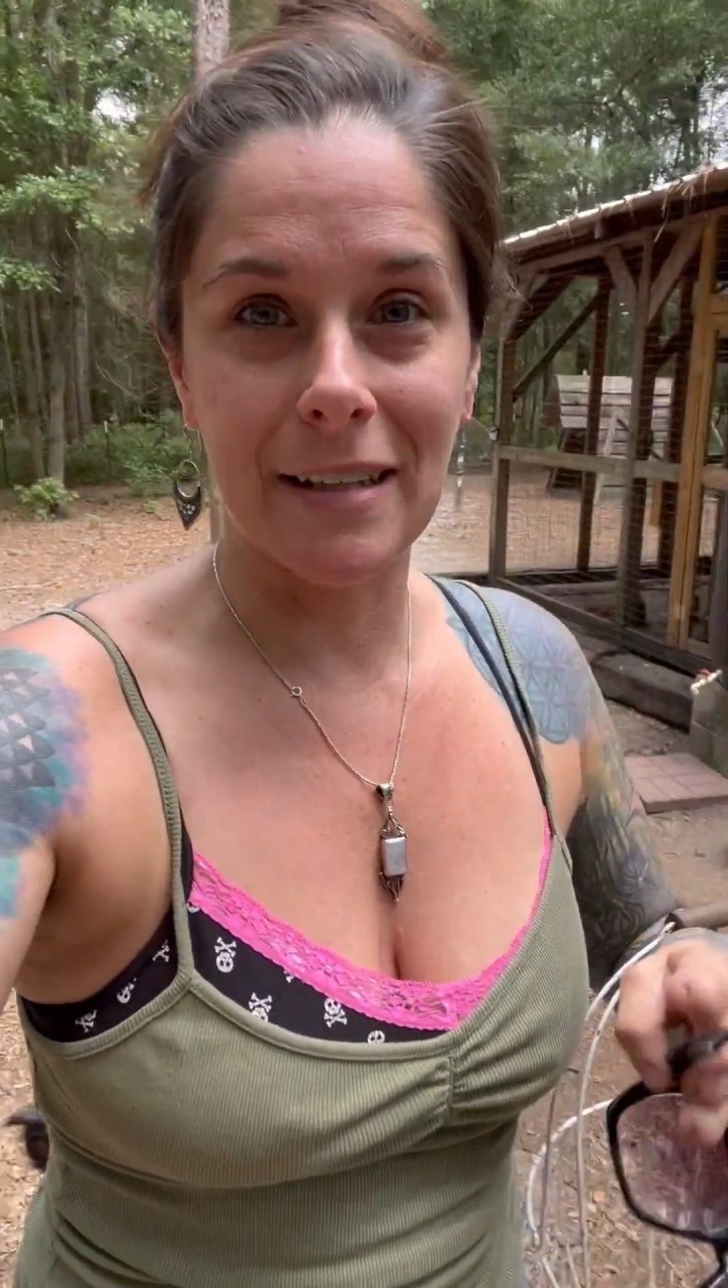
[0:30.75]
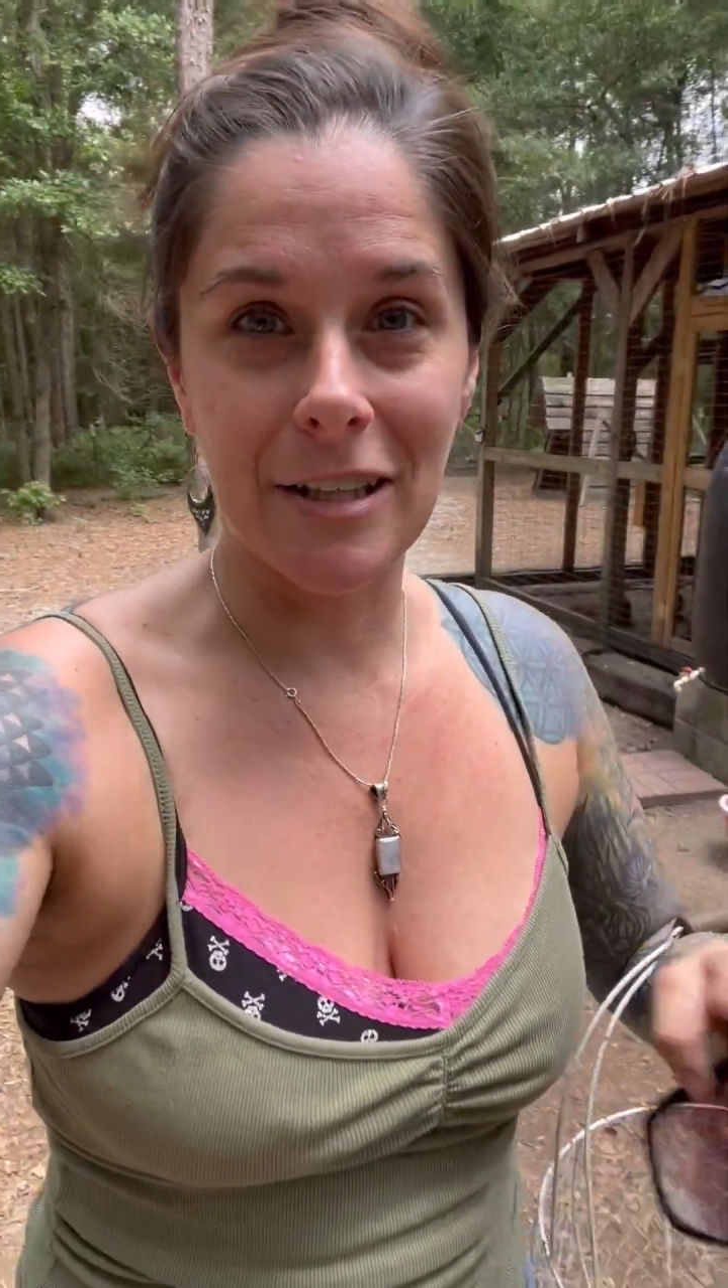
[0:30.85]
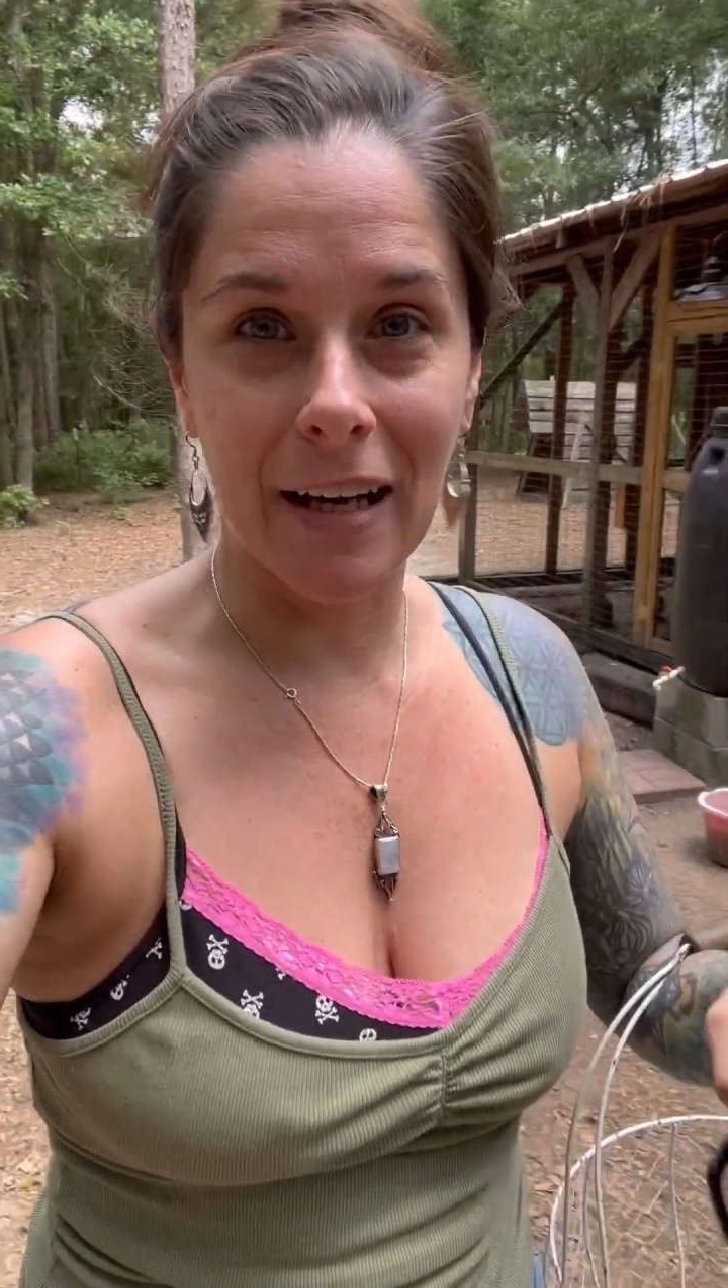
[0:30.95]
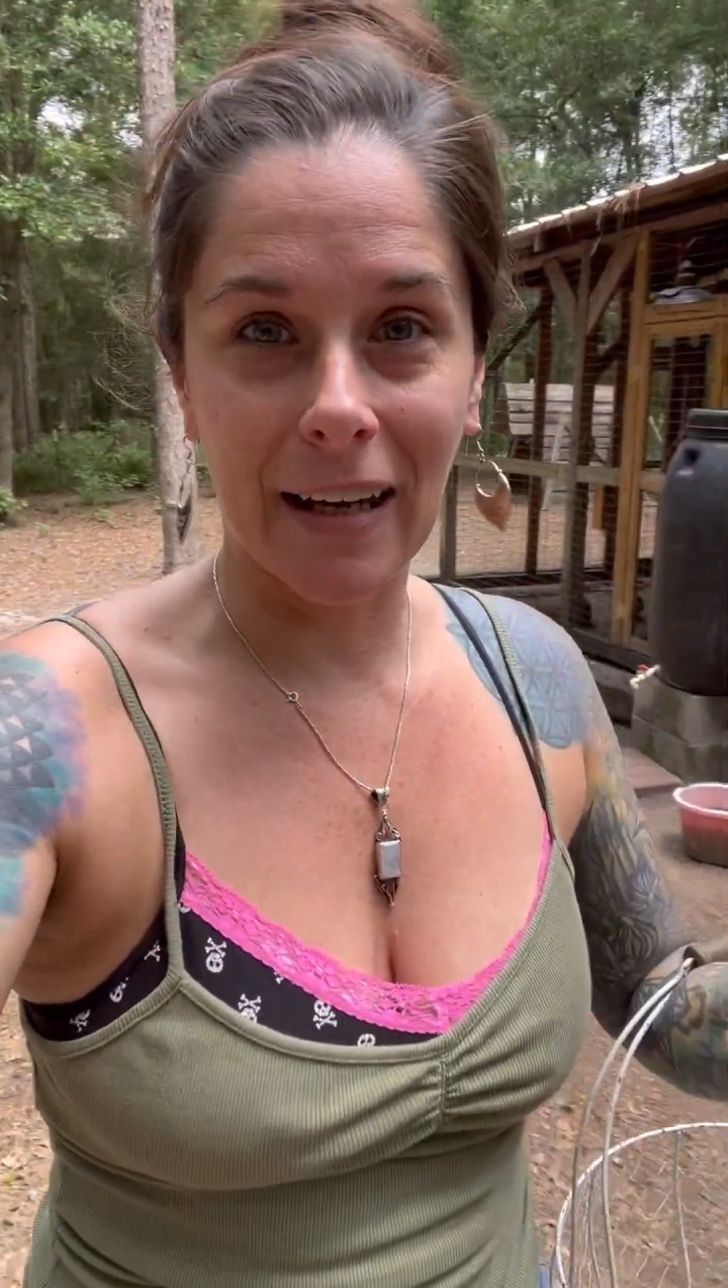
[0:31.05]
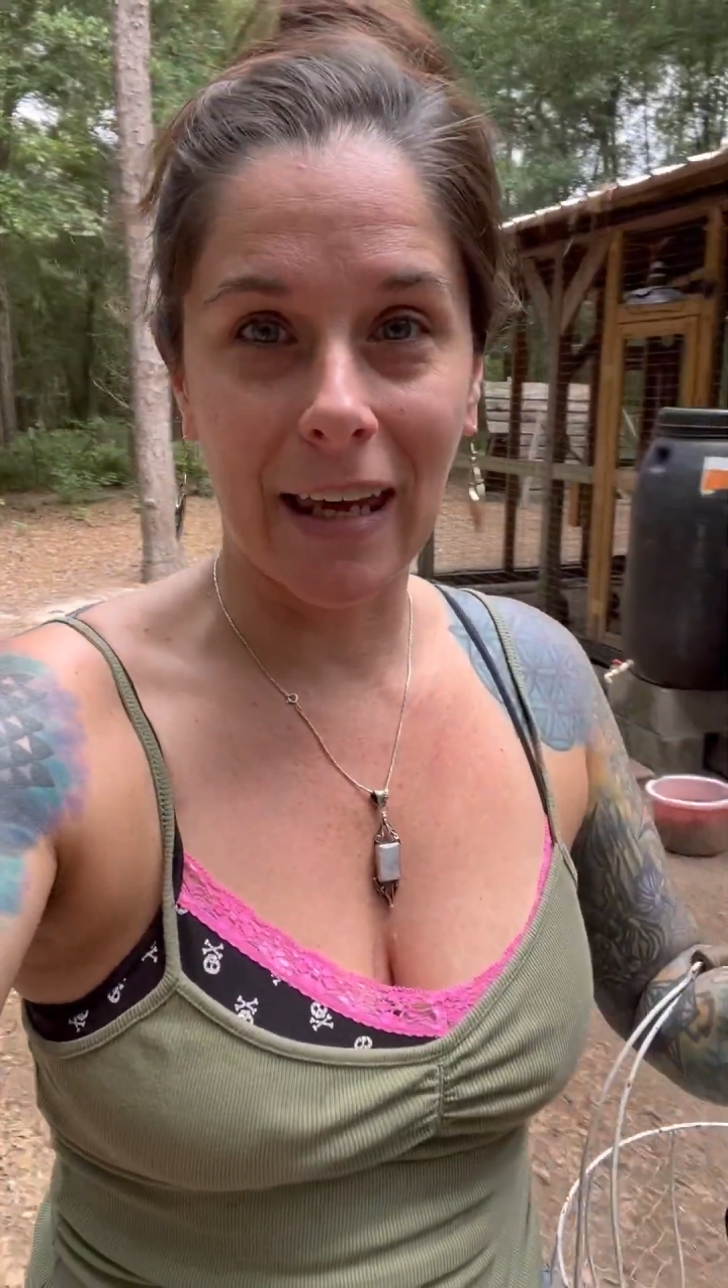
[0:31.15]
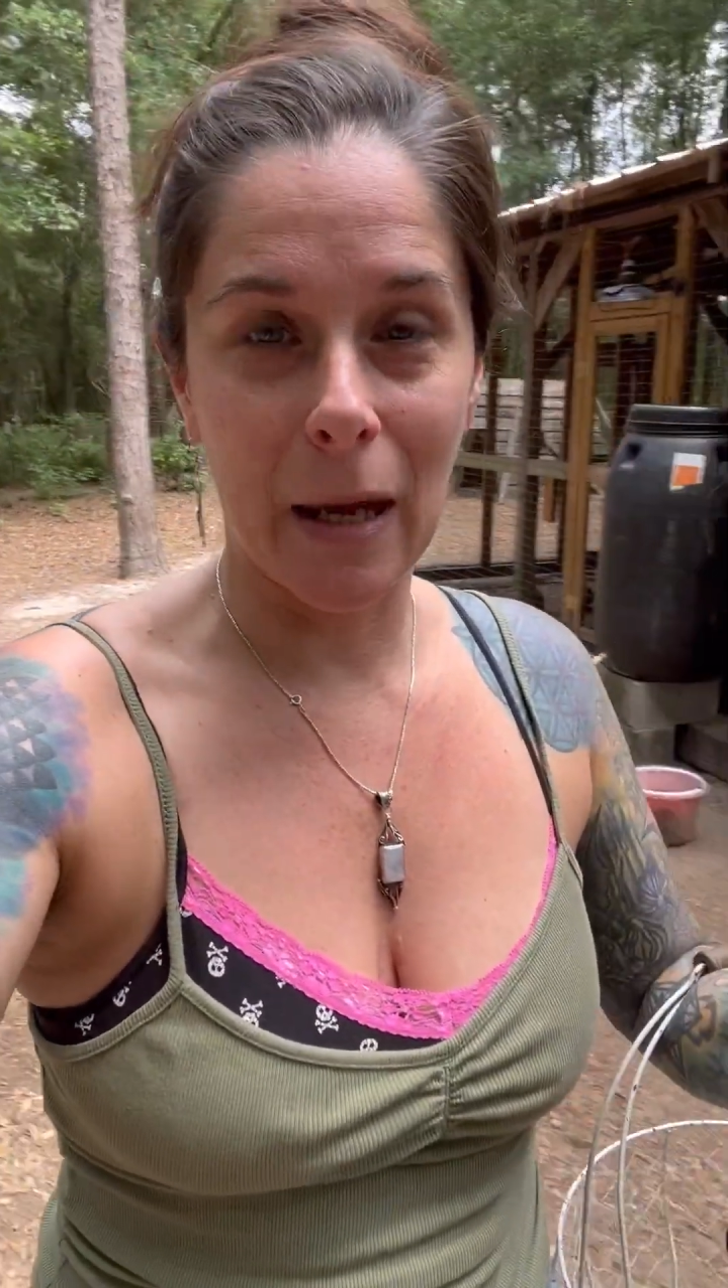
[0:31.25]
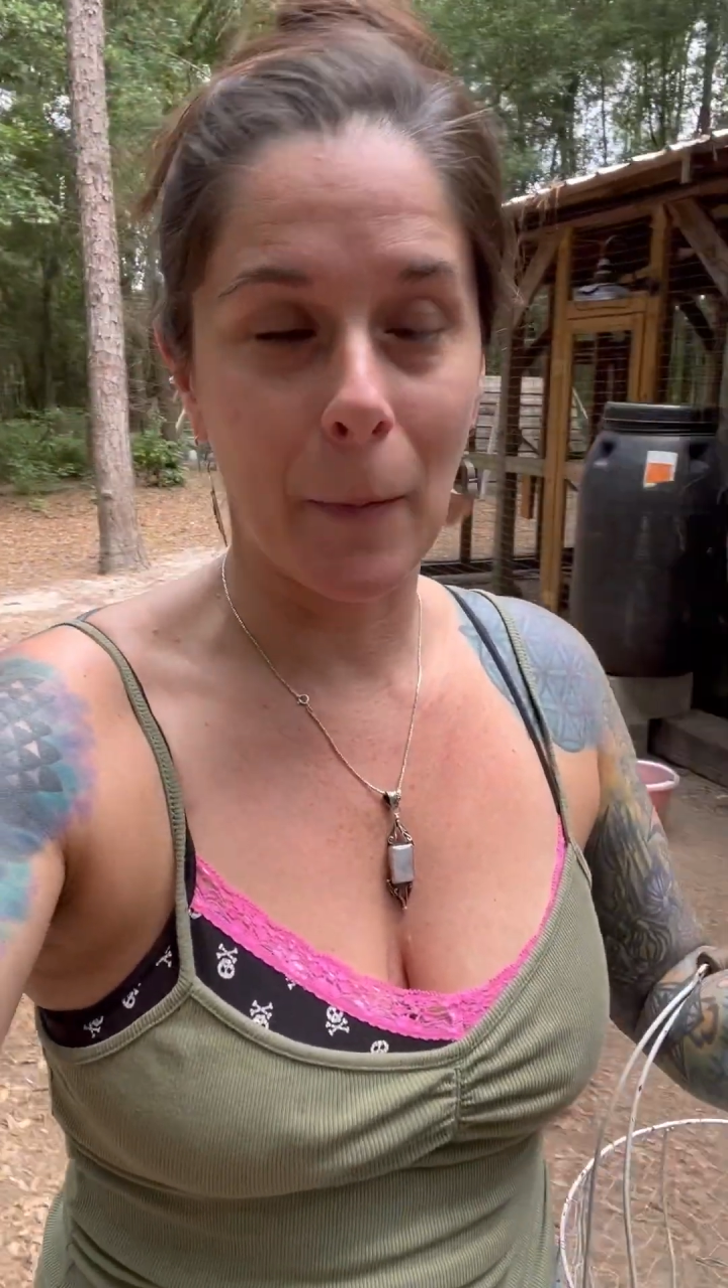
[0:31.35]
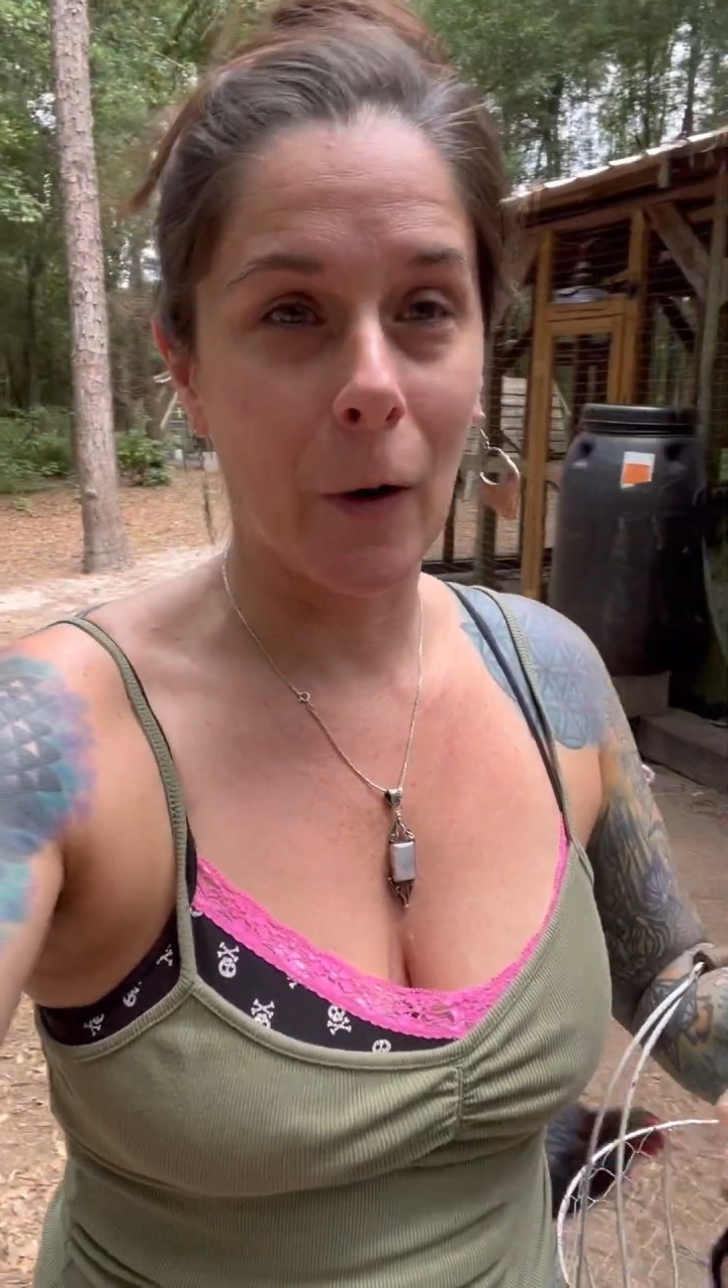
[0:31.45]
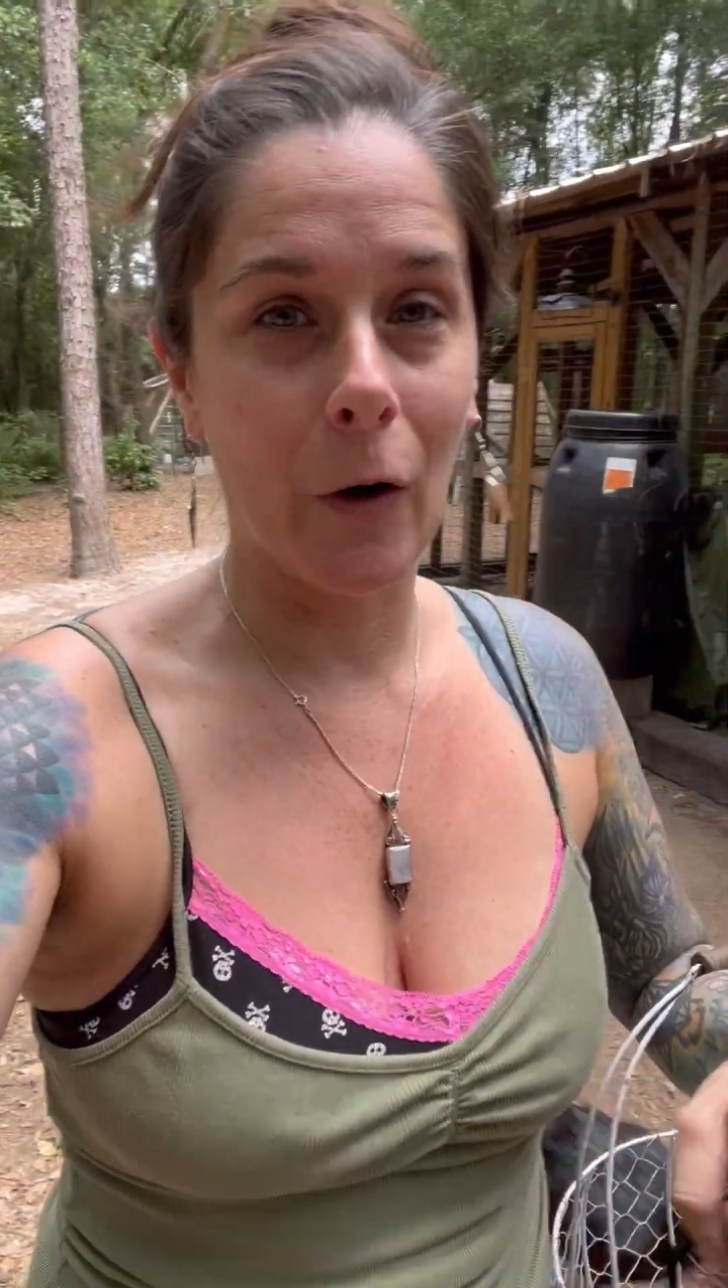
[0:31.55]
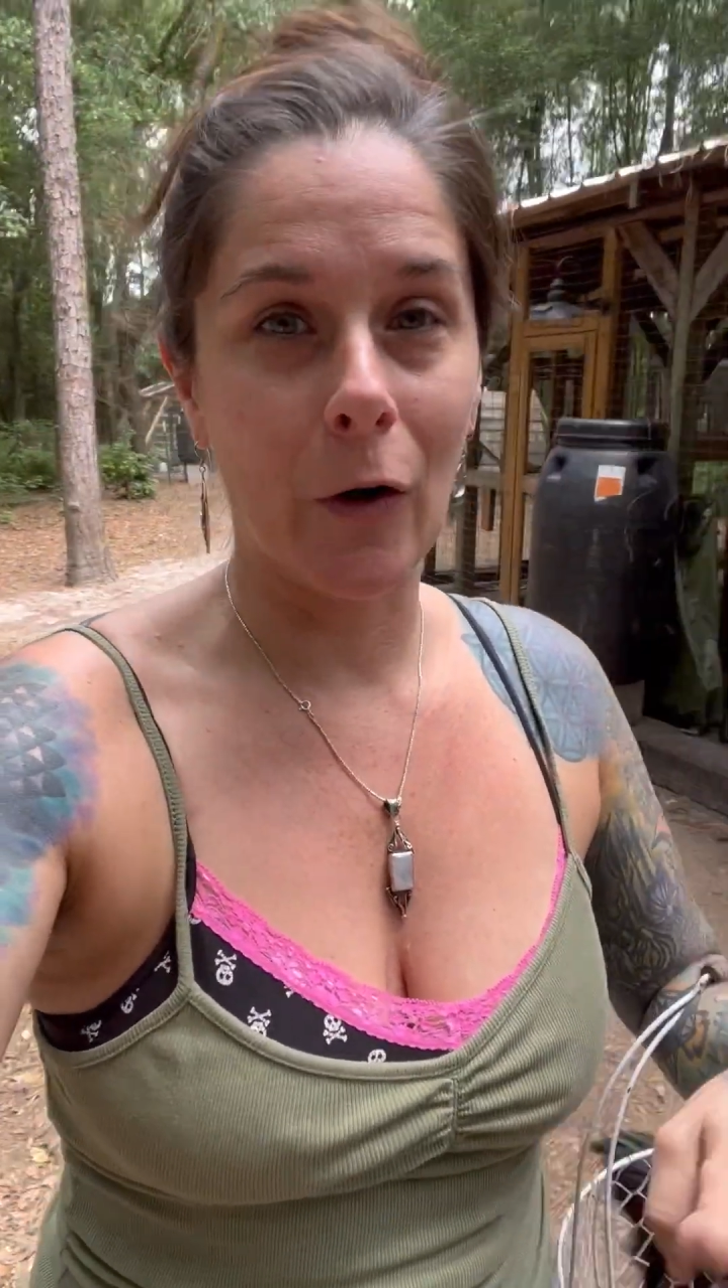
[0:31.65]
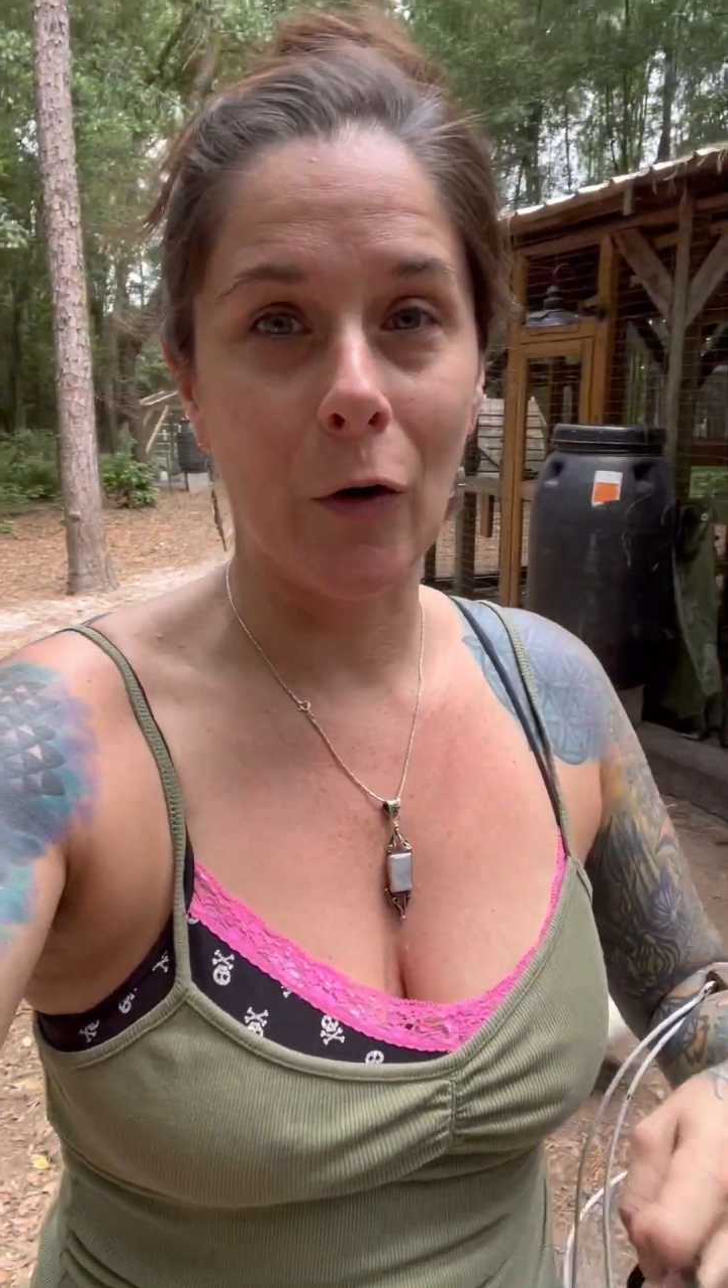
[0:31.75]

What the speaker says: chicken keeper